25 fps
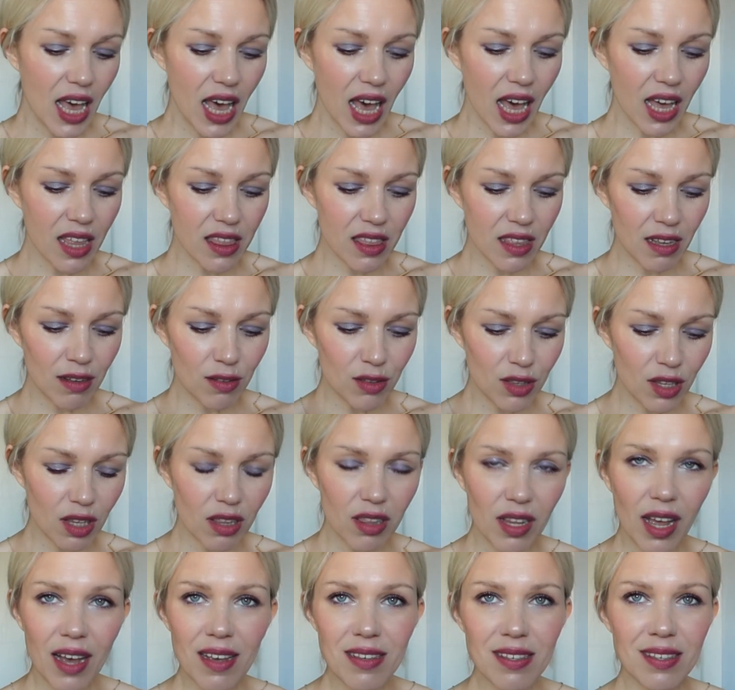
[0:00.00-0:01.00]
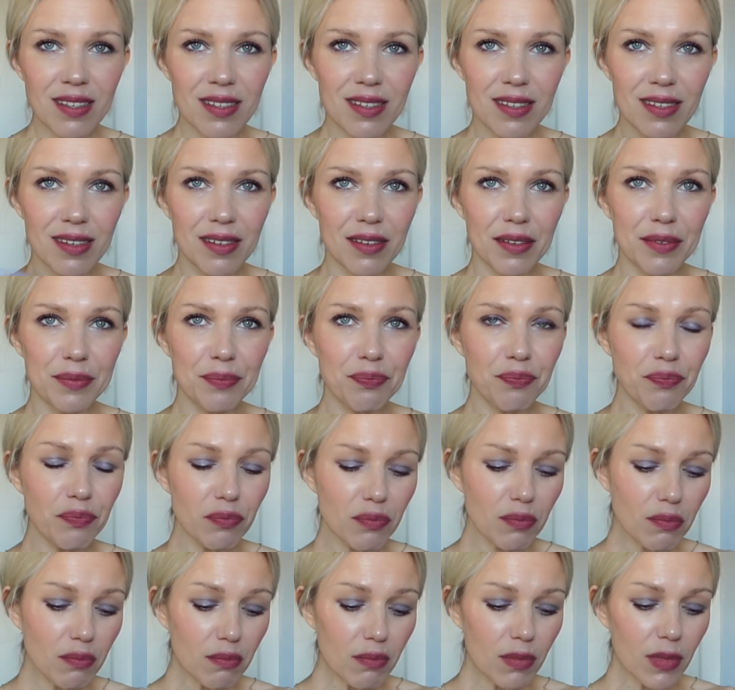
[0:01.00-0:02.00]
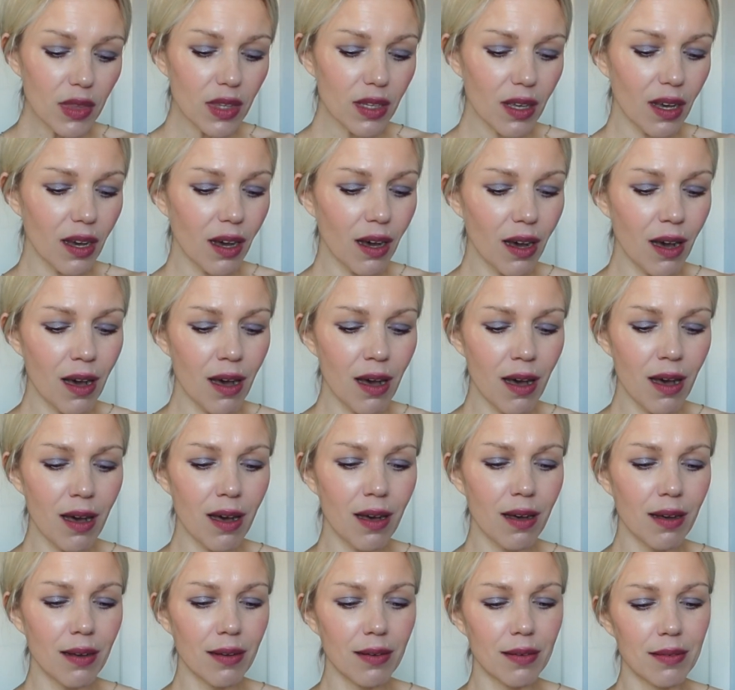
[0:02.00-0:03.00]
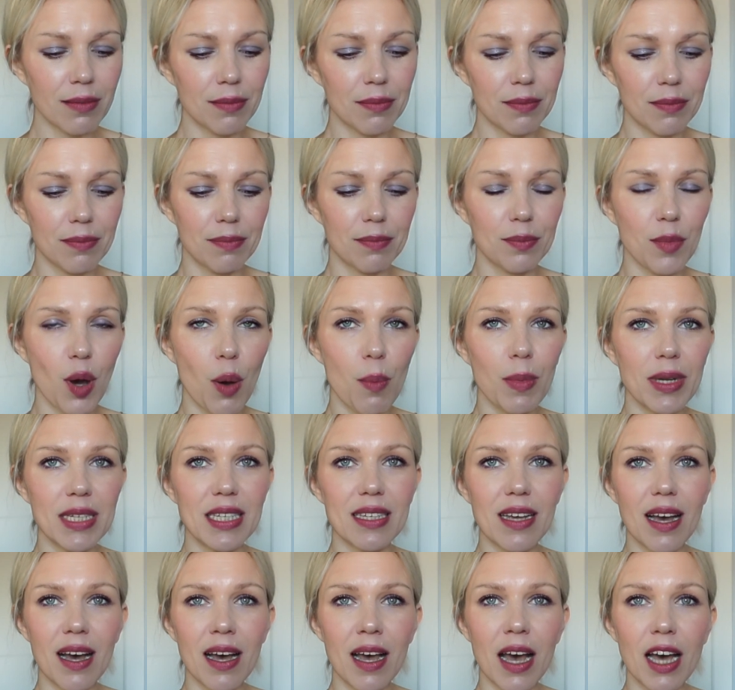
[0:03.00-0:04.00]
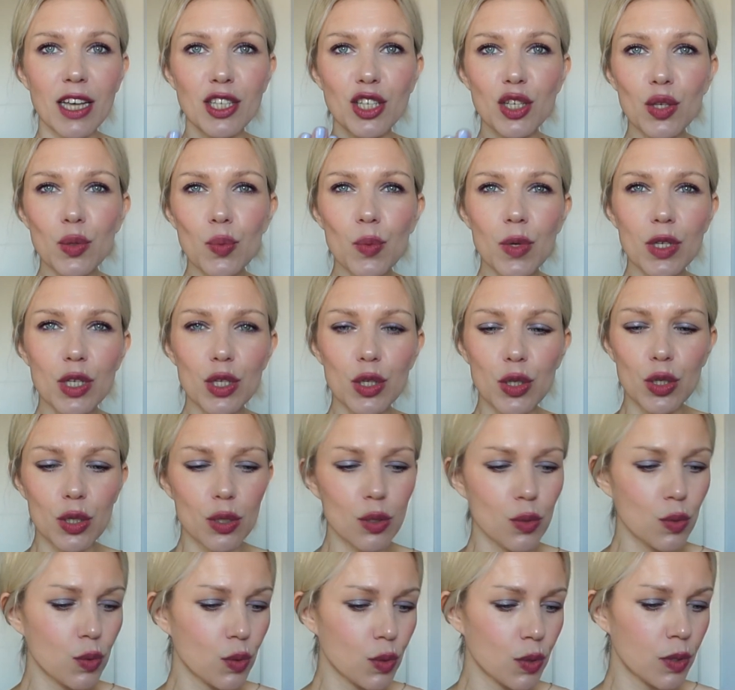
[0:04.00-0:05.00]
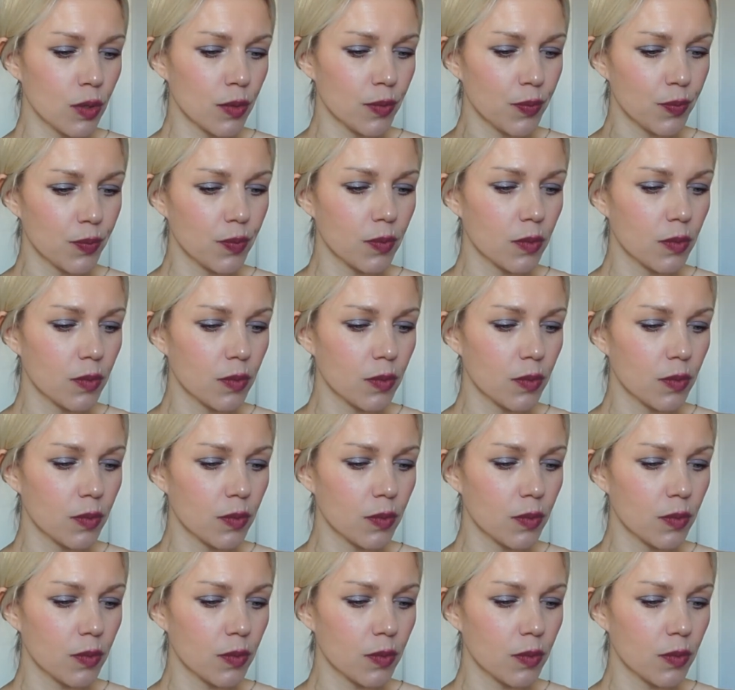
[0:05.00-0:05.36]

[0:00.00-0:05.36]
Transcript: And then the last moment, I just wanted to